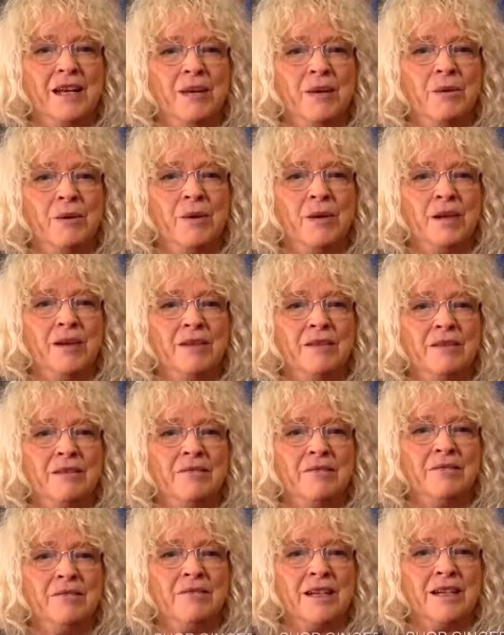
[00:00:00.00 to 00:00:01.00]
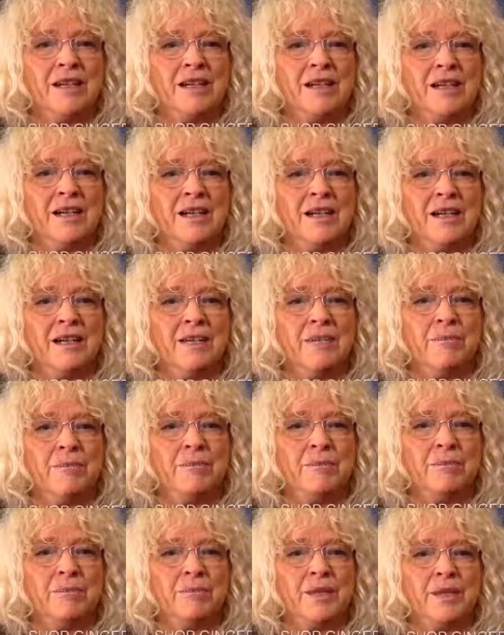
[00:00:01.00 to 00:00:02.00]
Well,
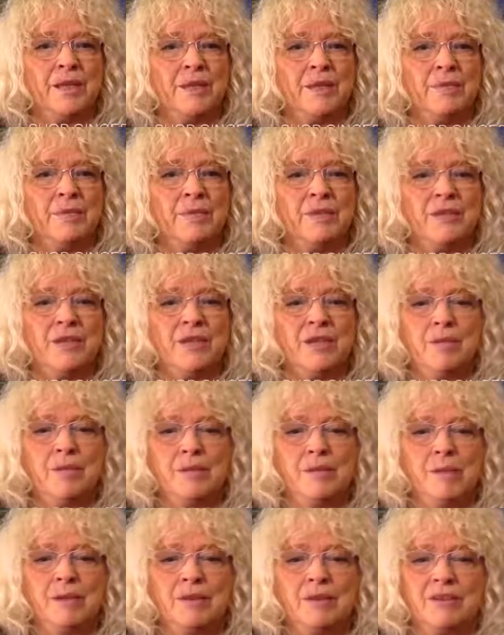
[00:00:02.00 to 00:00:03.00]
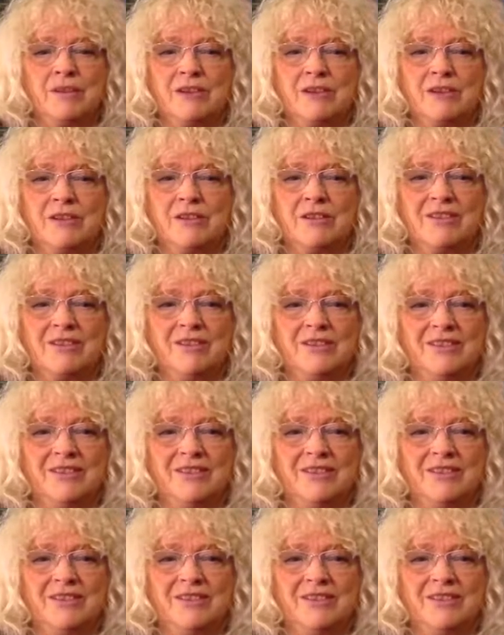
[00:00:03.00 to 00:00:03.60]
keep your seatbelts on.